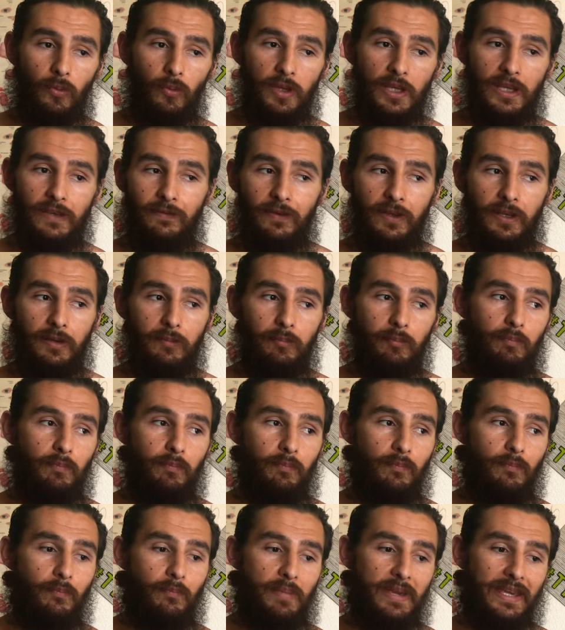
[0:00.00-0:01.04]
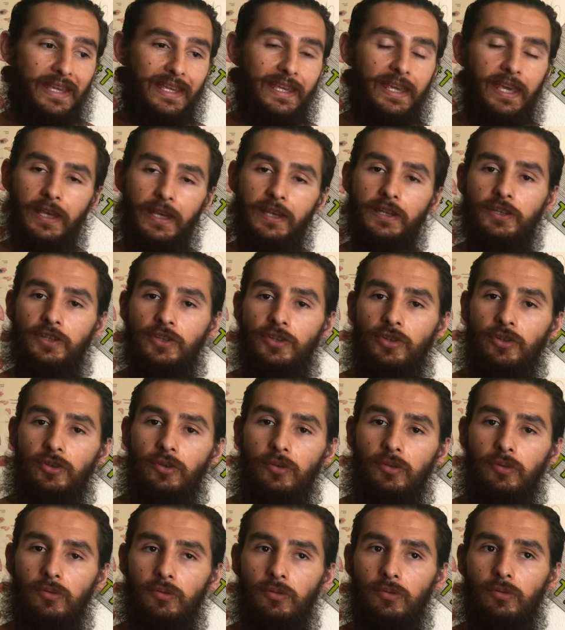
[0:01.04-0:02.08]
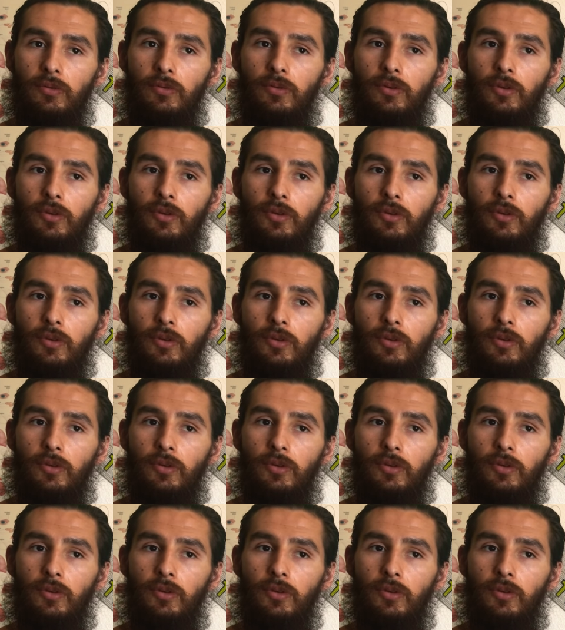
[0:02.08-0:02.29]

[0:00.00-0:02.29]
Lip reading: even begin to